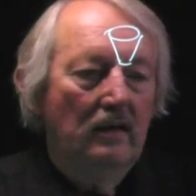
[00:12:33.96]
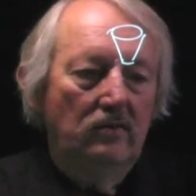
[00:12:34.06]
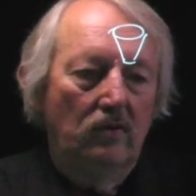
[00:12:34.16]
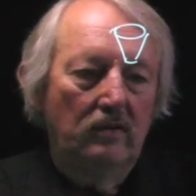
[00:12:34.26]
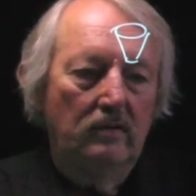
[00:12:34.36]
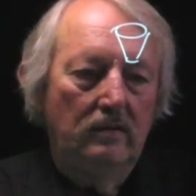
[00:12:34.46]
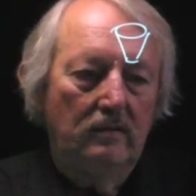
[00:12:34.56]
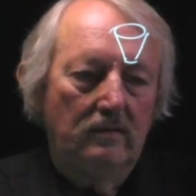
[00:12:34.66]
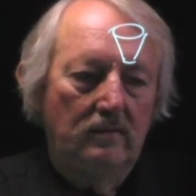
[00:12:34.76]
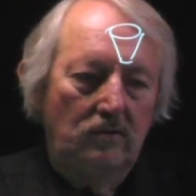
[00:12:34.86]

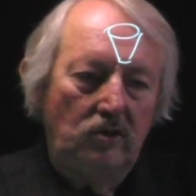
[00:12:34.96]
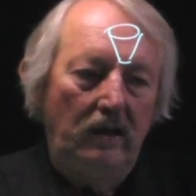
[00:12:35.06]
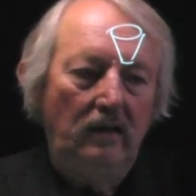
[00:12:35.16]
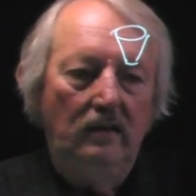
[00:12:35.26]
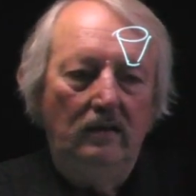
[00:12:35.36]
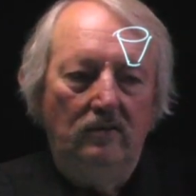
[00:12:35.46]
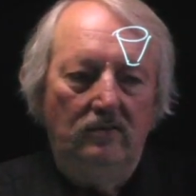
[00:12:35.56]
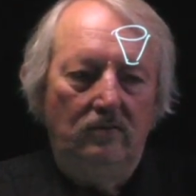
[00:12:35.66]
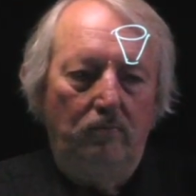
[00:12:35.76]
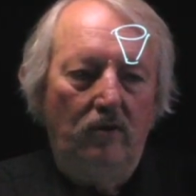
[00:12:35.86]
the shading here
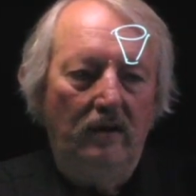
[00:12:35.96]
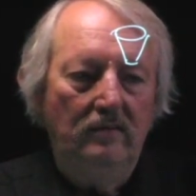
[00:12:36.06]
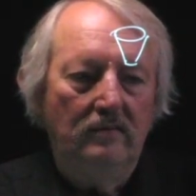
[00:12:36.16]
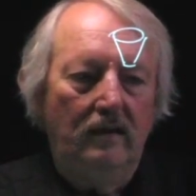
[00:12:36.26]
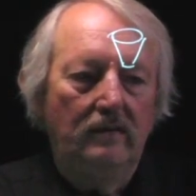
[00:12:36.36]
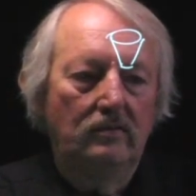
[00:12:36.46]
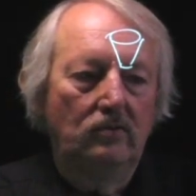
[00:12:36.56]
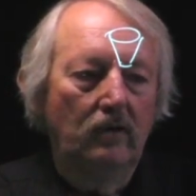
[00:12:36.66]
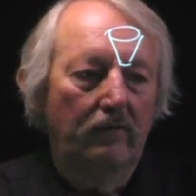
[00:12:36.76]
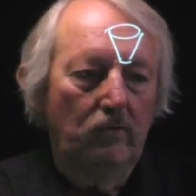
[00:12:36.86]
is the price, and
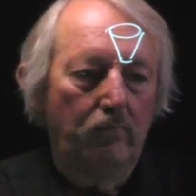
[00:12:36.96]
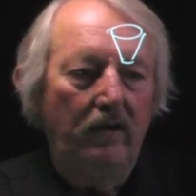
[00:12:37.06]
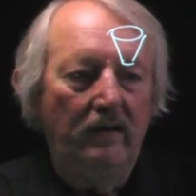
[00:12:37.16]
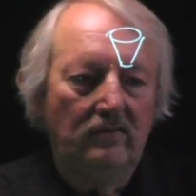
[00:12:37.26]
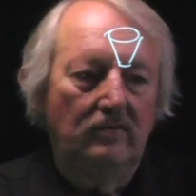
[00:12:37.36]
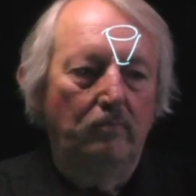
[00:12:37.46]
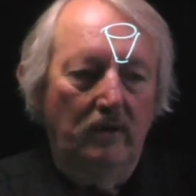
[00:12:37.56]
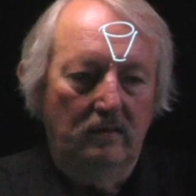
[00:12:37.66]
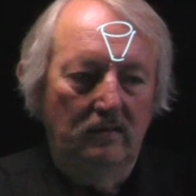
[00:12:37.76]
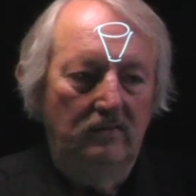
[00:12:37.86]
you have to place the
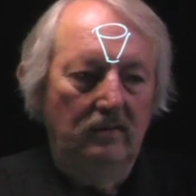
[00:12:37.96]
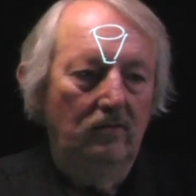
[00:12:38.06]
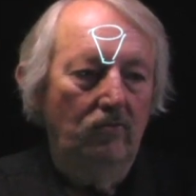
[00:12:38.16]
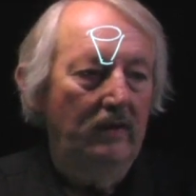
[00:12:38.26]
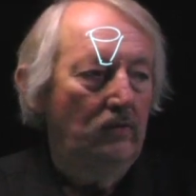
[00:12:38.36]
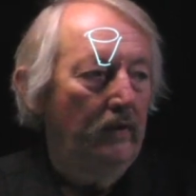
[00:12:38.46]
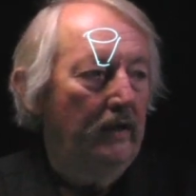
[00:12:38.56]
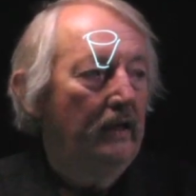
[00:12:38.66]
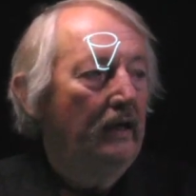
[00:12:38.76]
buckets in the right way.